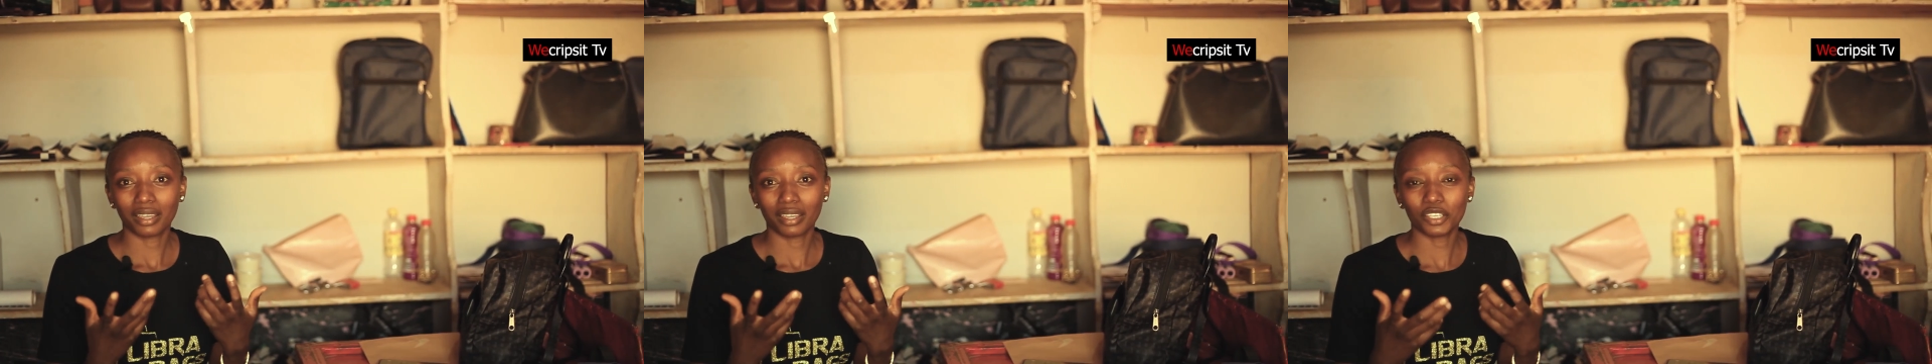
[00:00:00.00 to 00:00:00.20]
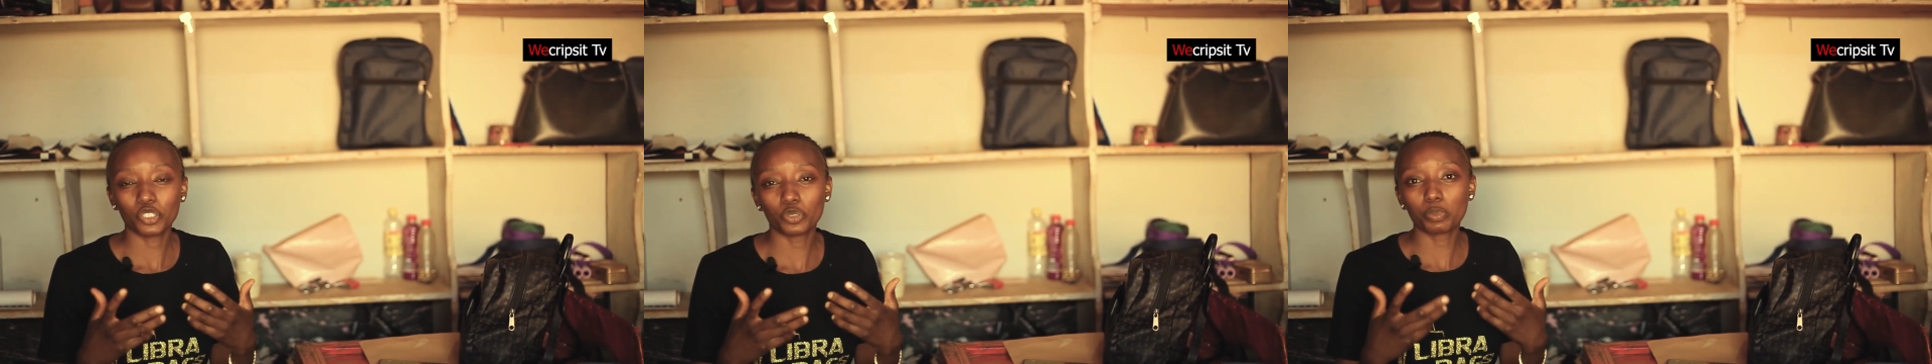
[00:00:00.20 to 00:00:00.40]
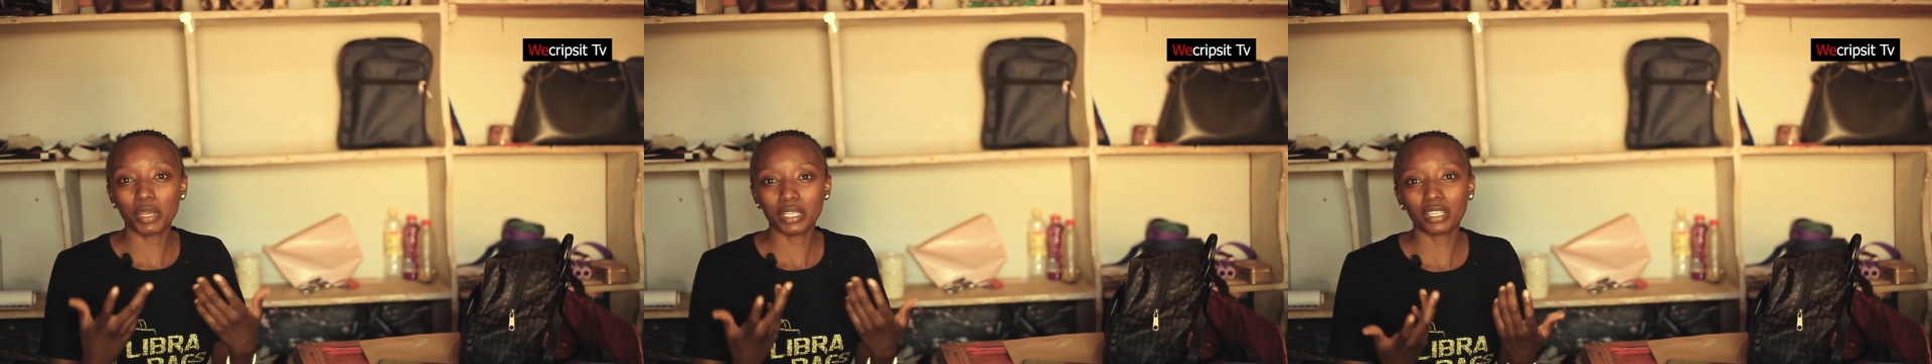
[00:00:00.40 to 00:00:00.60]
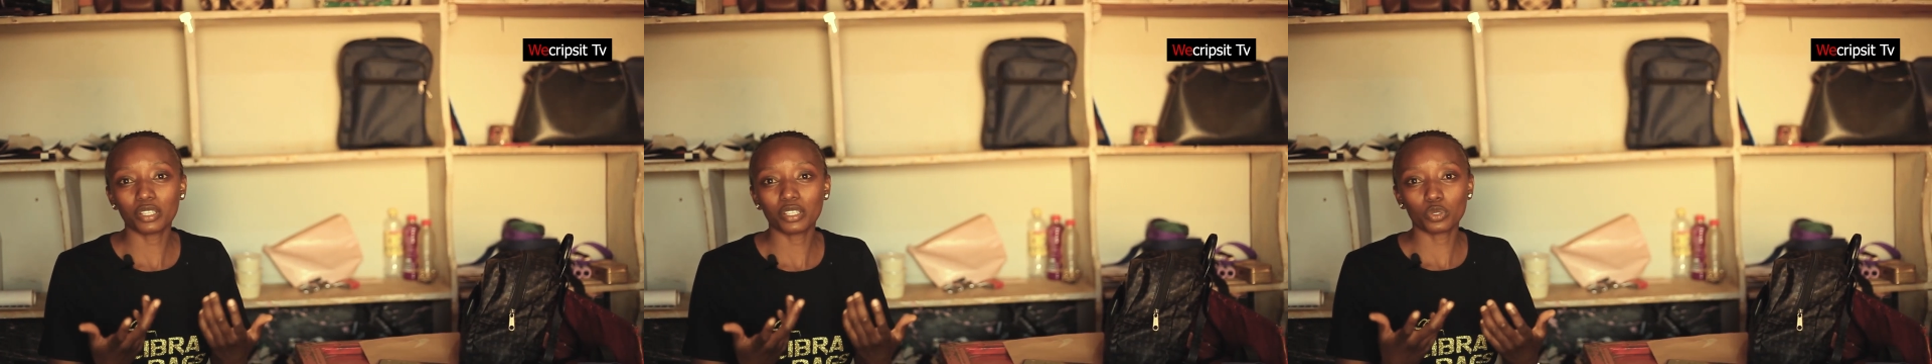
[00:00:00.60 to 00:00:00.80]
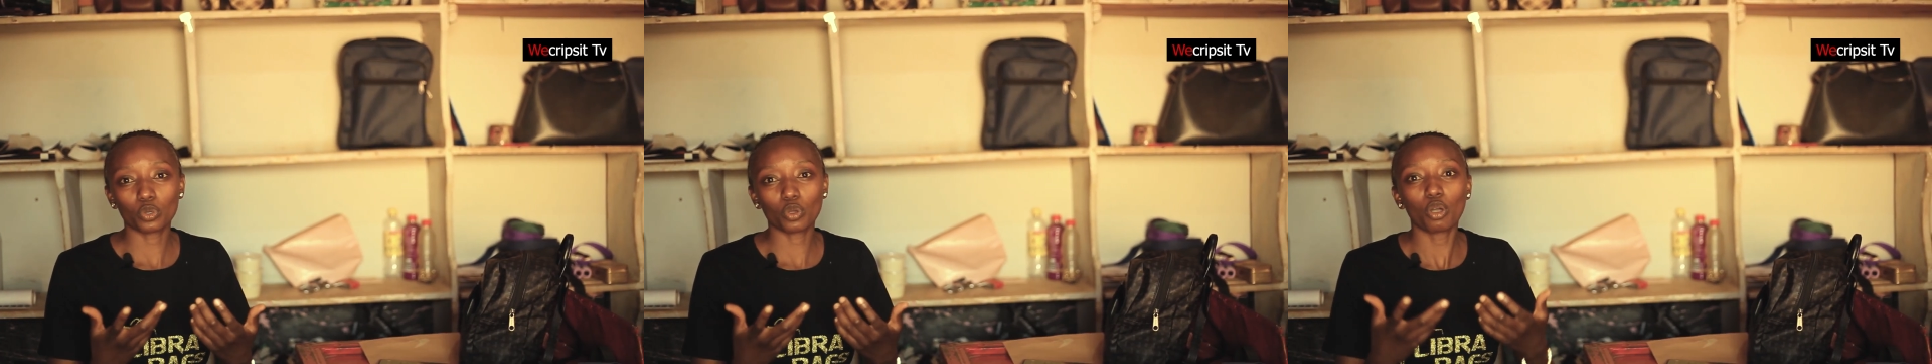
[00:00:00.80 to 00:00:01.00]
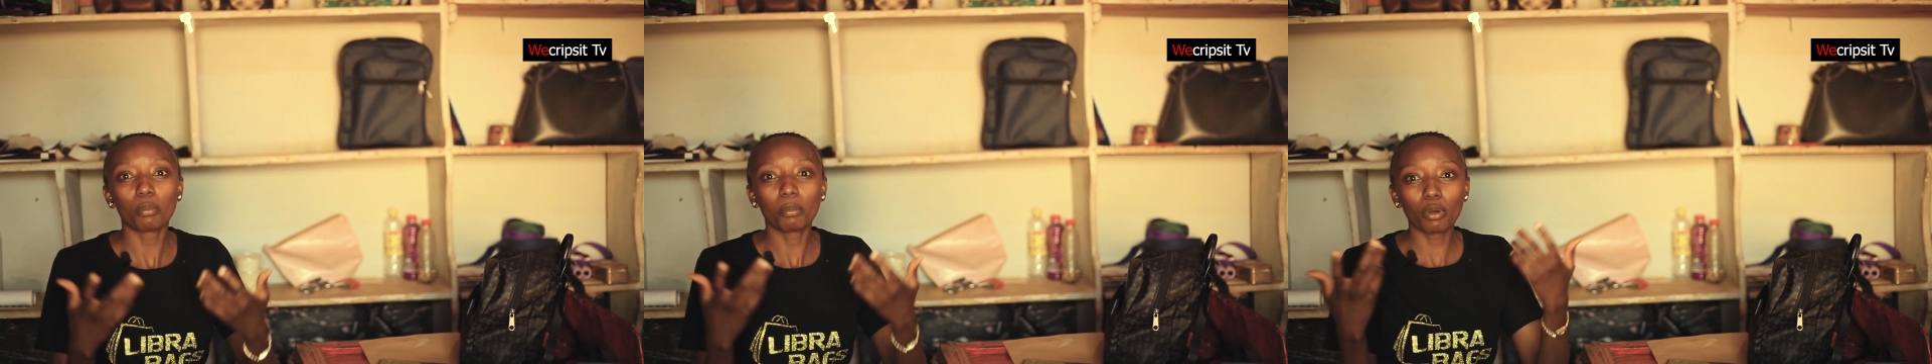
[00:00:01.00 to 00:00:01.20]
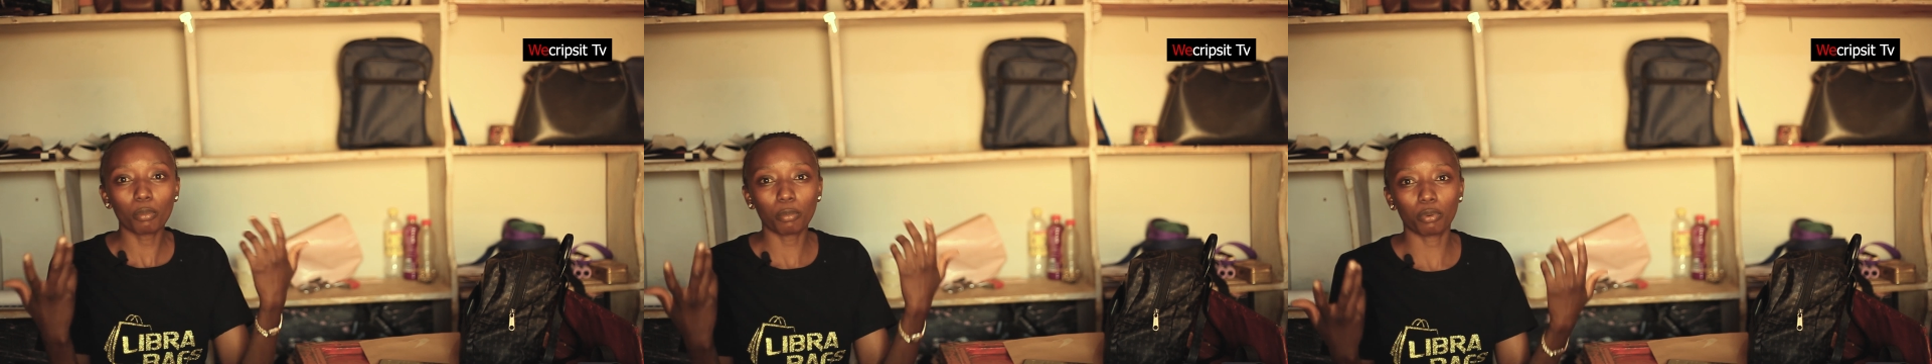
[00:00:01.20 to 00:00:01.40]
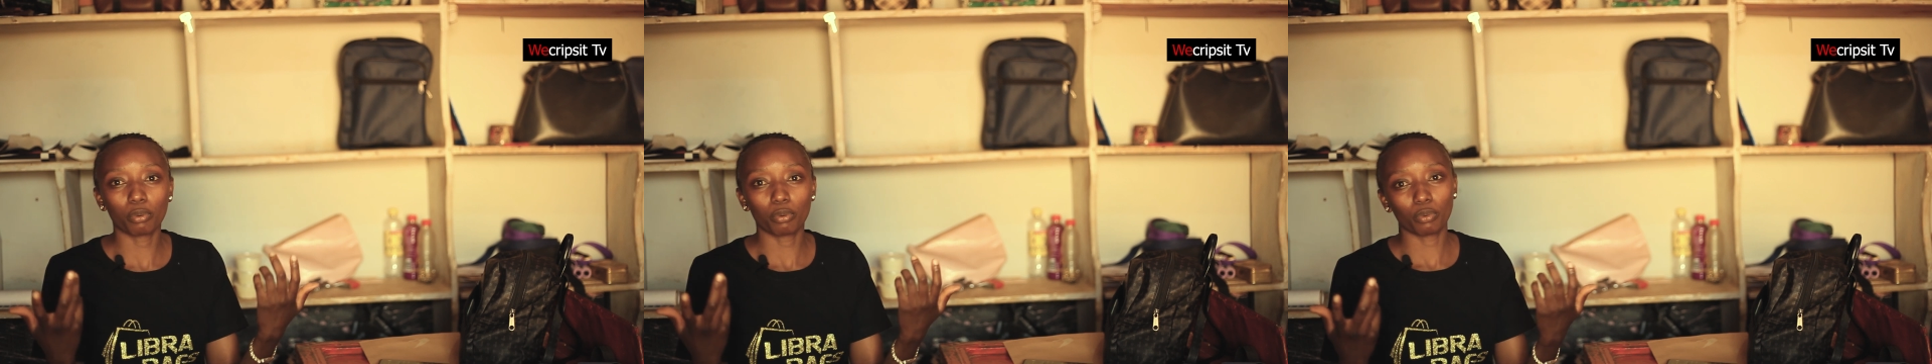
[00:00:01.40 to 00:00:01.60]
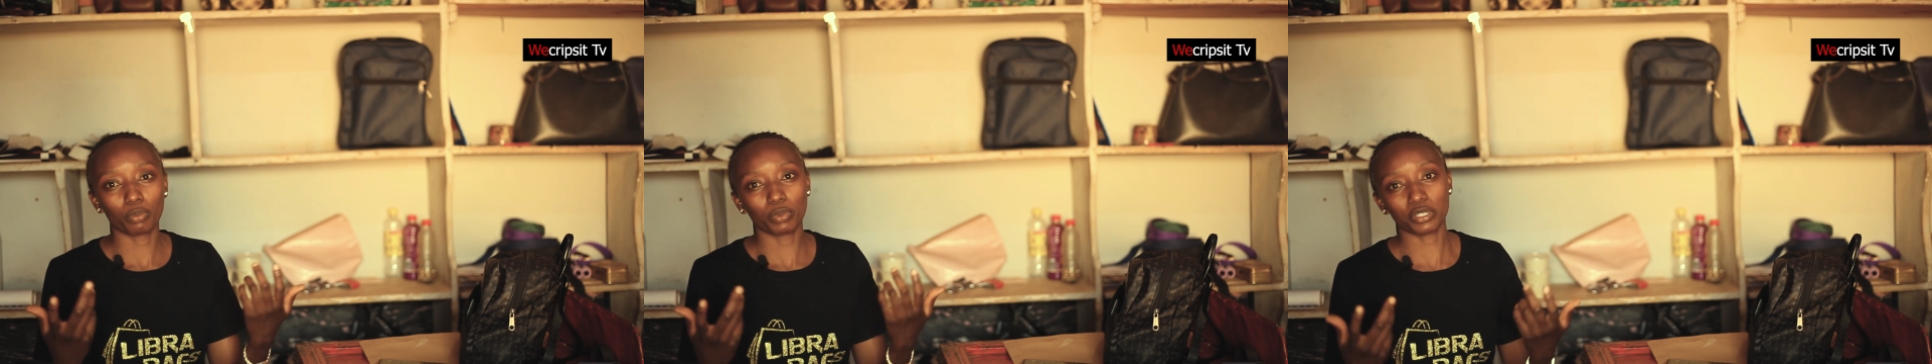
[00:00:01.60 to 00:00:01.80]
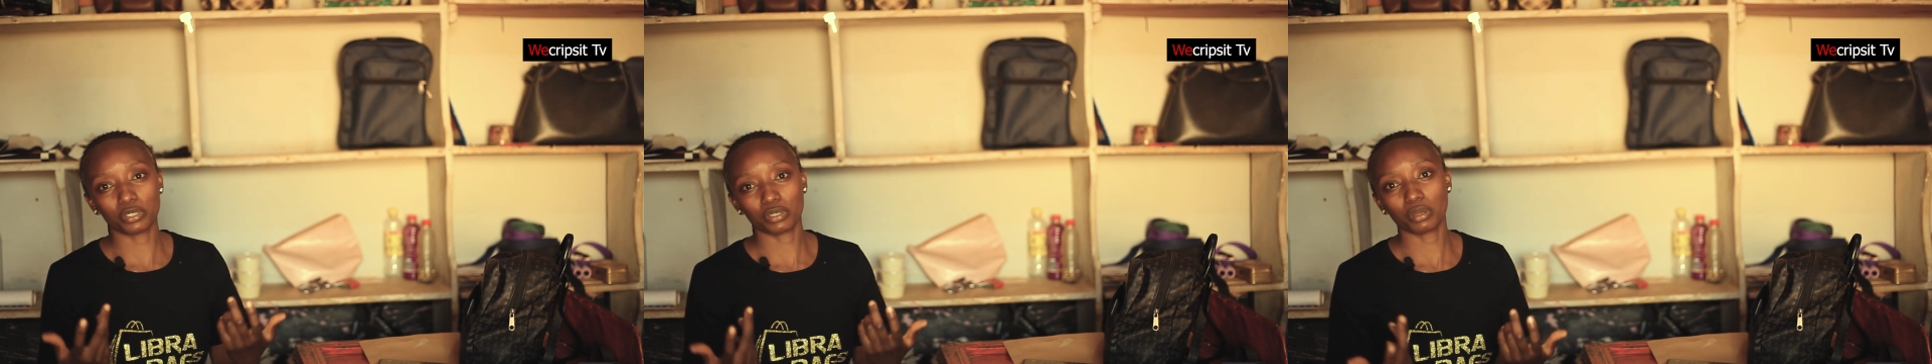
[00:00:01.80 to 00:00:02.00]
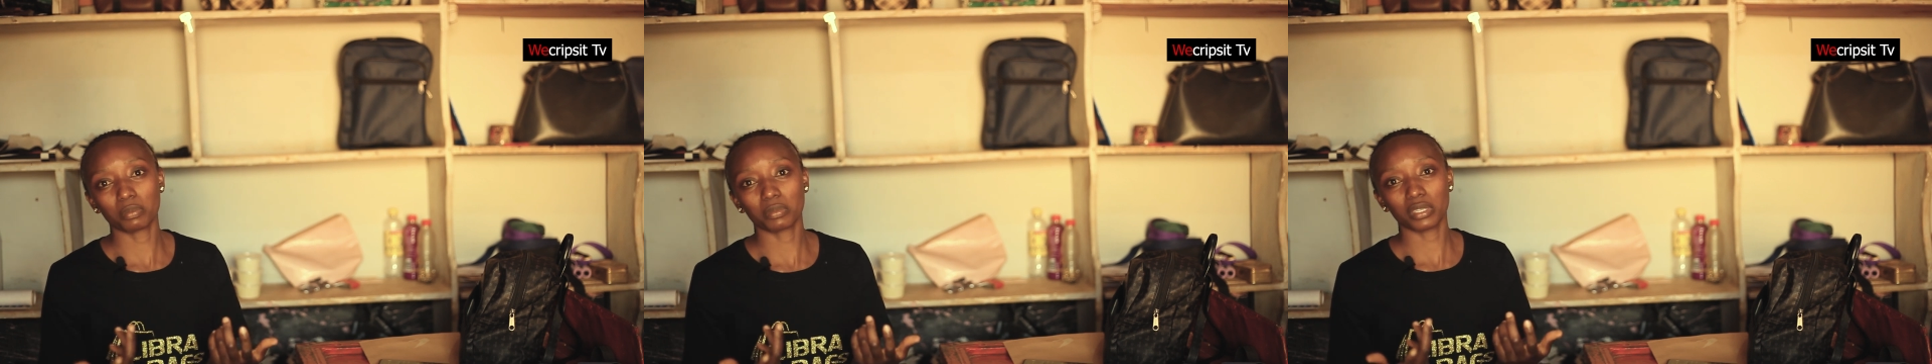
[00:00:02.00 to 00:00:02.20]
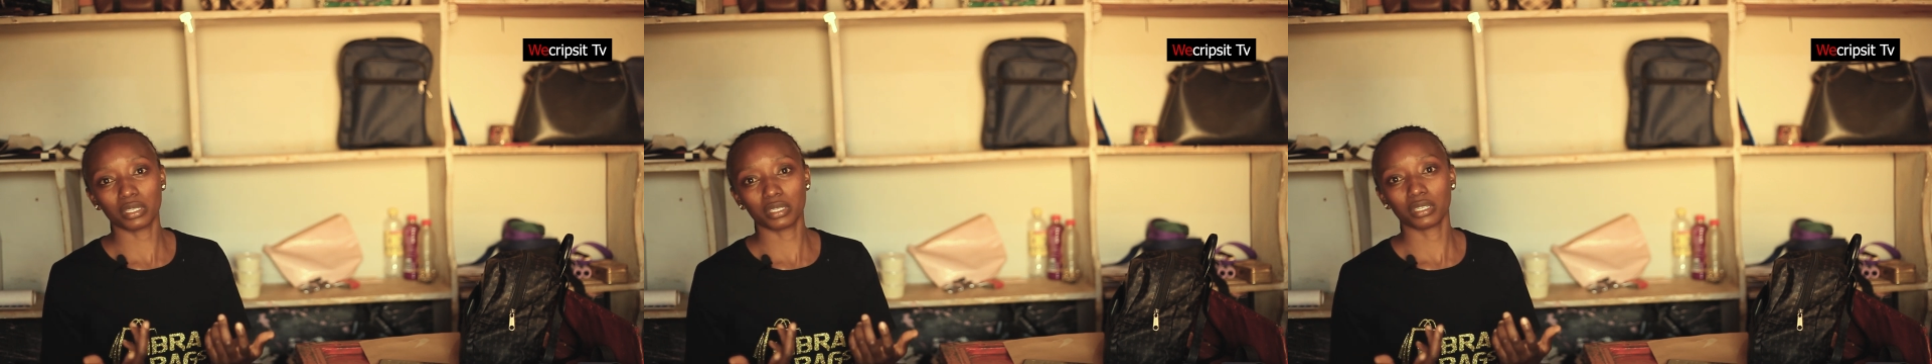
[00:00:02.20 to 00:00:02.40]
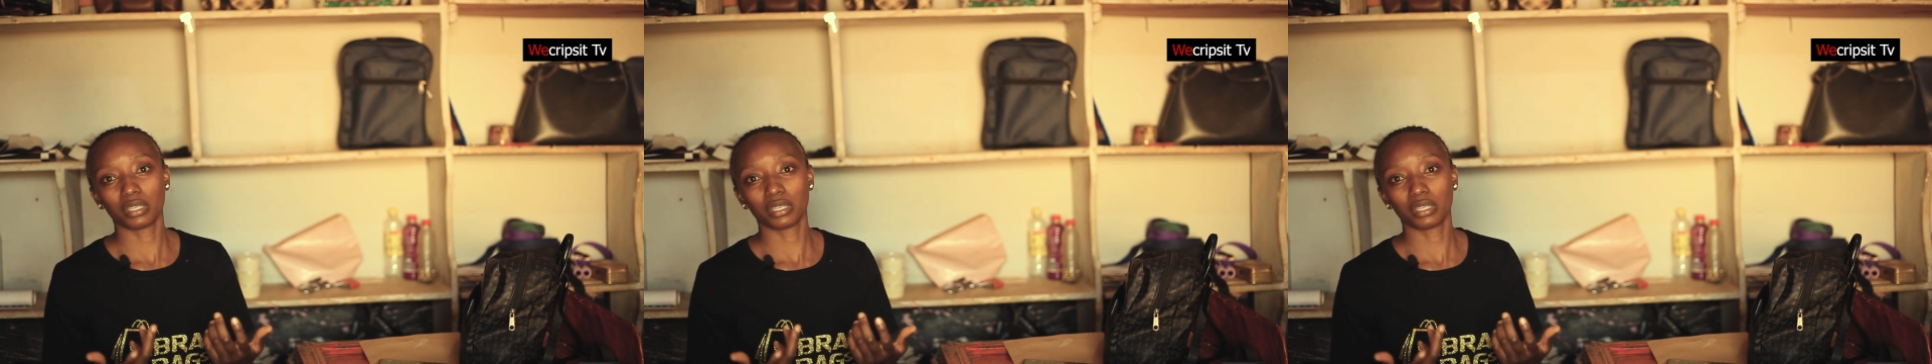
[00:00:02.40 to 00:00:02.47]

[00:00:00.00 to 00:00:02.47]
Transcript: It's better to come up with something